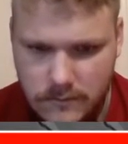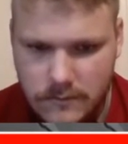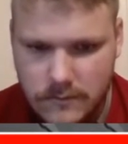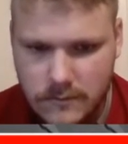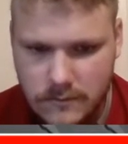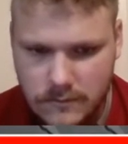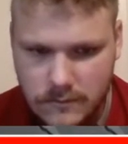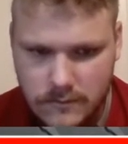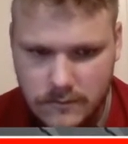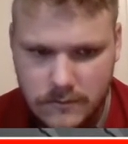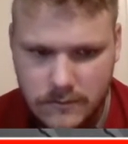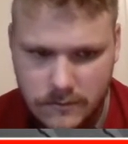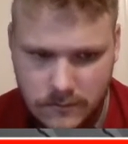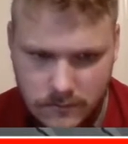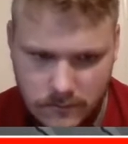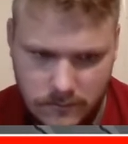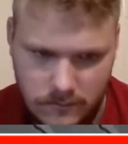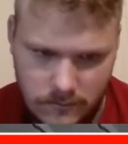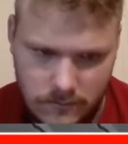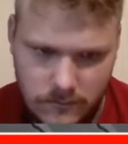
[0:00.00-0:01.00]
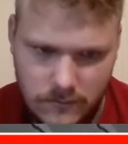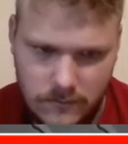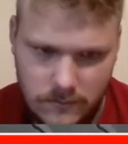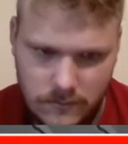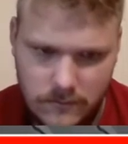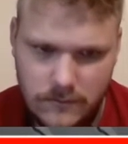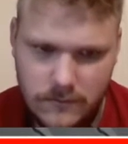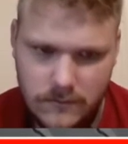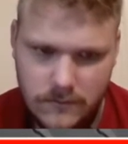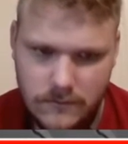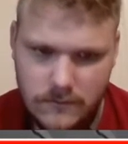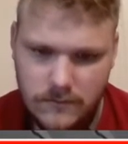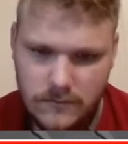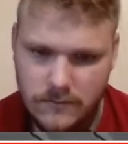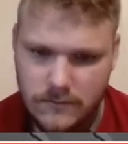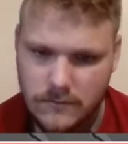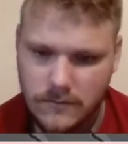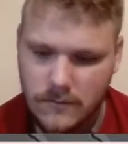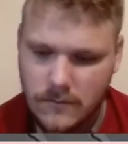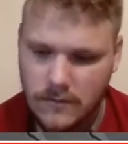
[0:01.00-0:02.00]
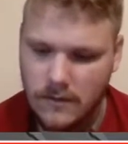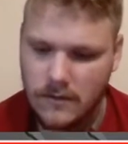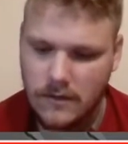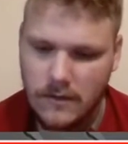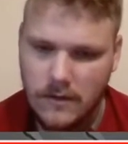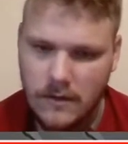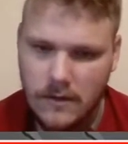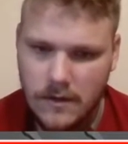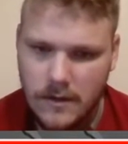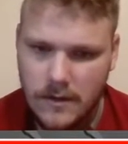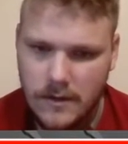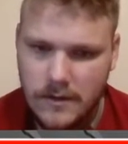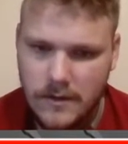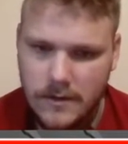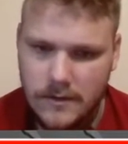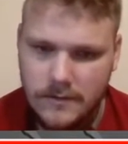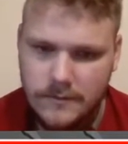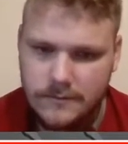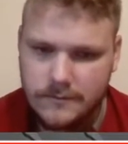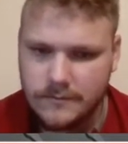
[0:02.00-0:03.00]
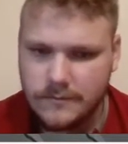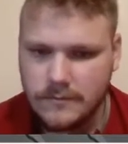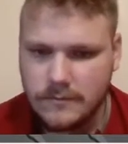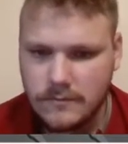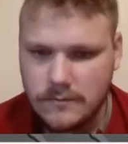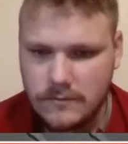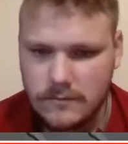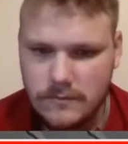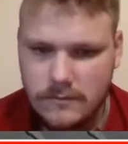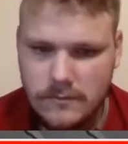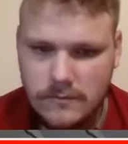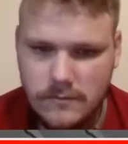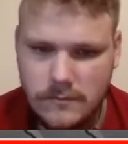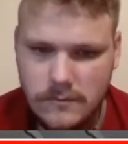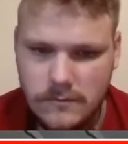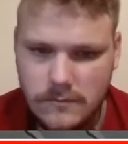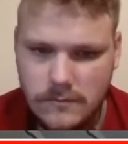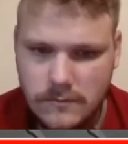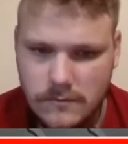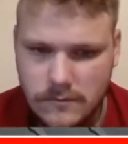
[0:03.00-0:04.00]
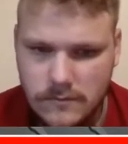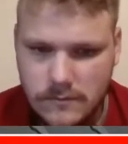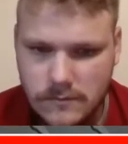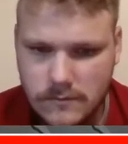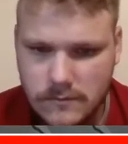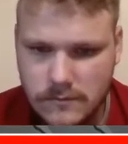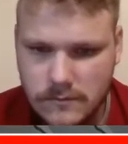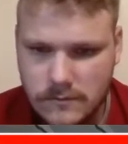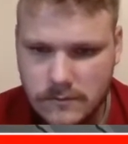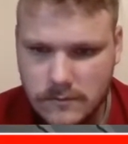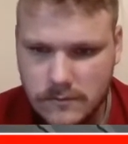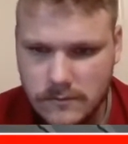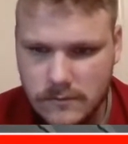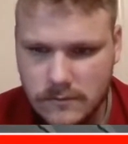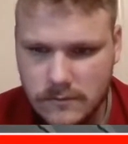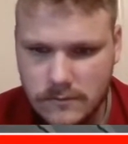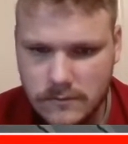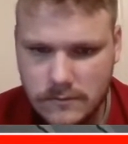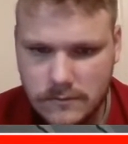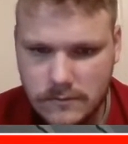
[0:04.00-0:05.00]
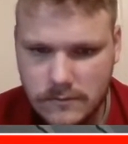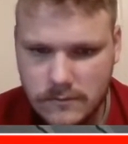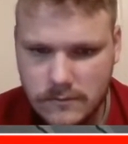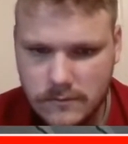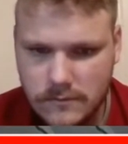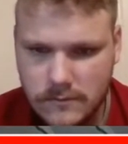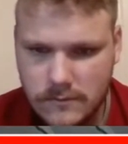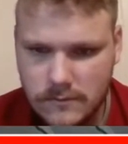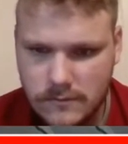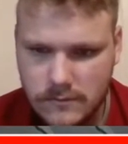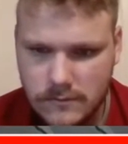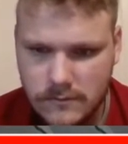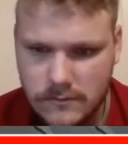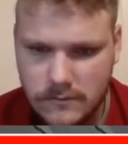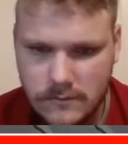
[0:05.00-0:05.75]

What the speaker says: The person shown says nothing.